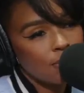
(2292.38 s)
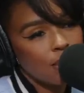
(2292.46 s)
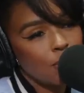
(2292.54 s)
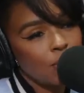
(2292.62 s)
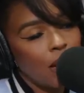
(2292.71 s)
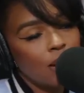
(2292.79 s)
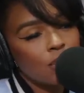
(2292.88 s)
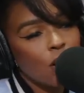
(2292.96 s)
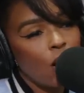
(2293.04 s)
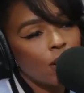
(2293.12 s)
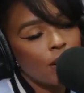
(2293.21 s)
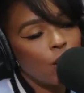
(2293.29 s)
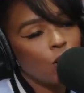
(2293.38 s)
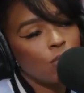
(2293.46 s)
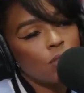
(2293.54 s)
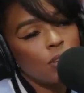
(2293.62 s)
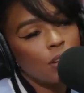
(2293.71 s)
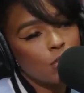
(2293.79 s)
I'm not talking
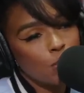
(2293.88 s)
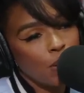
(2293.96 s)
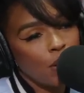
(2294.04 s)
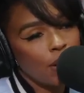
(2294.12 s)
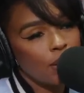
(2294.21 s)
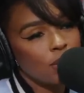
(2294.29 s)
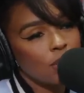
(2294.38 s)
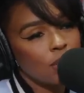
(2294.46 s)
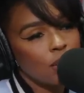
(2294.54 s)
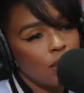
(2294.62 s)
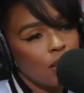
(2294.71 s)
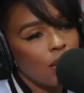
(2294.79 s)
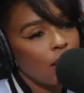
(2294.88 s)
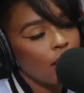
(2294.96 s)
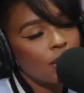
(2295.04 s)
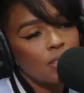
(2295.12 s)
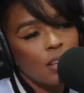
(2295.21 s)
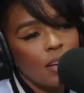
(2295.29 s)
over the experience.
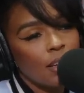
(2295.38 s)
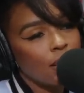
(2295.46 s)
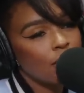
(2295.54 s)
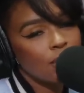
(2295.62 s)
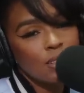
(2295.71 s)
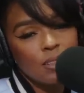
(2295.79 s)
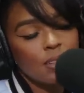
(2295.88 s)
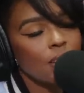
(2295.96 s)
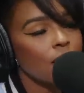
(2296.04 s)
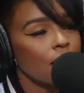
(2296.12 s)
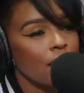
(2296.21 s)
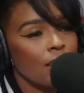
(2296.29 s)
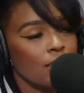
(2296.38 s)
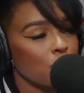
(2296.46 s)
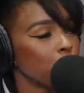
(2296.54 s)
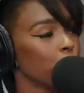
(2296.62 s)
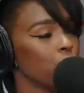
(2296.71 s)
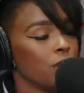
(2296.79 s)
Mm. It's like it's
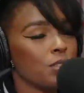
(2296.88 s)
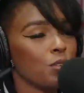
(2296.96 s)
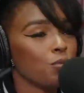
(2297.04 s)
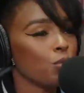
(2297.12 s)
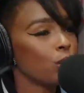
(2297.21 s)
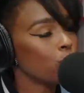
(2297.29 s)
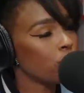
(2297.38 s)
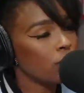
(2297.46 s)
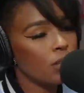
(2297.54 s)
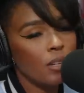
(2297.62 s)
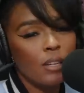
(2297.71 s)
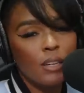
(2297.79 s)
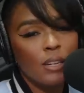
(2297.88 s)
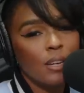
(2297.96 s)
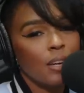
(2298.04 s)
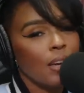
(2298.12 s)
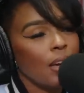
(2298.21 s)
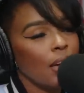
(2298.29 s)
a it's a frequency
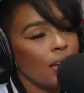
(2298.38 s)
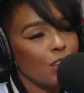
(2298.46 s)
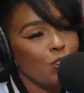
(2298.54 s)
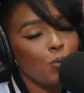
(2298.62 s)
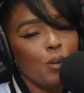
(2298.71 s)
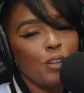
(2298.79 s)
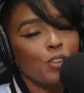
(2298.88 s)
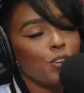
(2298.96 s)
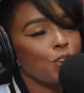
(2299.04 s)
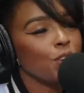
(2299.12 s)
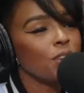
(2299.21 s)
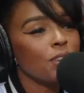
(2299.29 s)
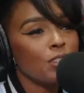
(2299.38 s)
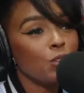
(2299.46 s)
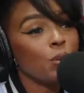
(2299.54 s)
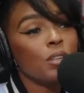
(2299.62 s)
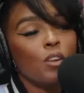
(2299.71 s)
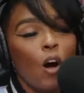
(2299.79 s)
you either
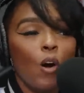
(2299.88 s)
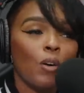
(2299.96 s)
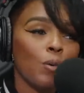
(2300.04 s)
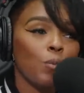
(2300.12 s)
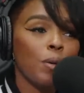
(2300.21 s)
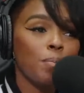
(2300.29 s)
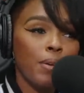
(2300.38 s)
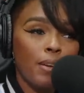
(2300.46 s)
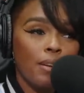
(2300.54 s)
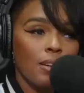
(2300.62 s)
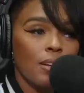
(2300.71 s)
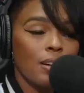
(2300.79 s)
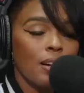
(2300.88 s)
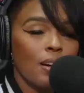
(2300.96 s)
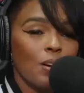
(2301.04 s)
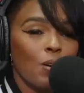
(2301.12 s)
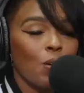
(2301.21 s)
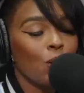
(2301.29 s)
you're either on it with me, tap
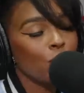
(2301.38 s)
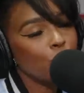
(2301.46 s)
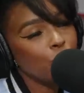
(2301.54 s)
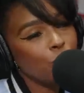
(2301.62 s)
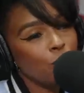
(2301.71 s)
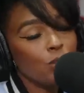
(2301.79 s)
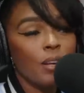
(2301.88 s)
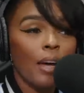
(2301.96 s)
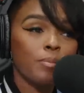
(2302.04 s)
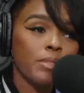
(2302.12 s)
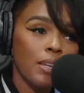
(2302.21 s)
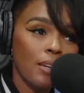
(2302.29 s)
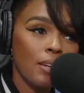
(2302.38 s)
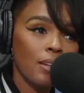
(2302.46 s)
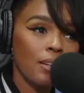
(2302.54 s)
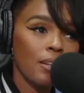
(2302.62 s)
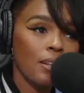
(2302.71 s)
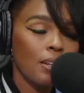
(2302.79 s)
in, or you you tapped
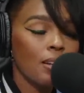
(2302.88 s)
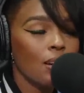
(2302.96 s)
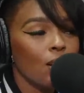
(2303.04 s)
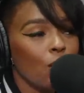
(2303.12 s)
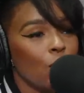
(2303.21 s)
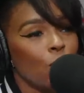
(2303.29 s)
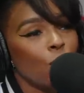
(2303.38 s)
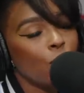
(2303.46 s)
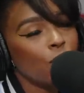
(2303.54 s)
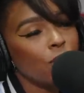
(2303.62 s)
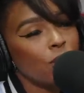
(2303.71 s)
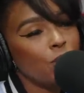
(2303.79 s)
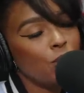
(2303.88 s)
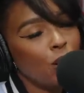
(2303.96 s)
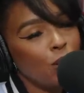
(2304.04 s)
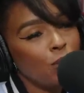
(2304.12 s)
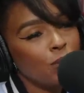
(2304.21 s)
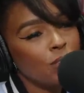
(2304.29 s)
in, mm-hmm. or you
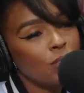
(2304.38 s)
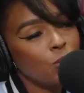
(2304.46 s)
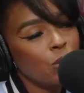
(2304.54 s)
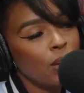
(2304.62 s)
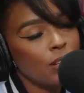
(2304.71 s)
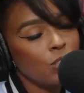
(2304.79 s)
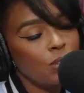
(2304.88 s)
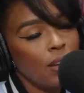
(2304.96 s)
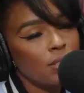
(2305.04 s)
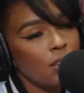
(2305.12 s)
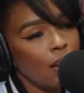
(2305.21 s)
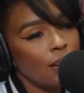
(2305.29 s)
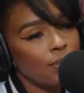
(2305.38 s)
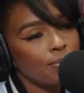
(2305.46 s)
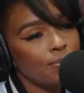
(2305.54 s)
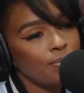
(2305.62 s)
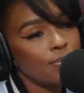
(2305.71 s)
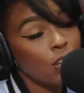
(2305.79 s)
know we'll catch you next time.
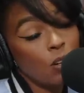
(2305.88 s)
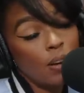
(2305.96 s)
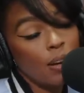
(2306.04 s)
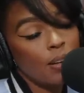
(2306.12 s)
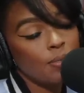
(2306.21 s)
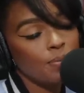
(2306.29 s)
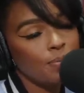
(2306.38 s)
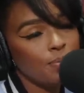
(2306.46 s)
I heard or that.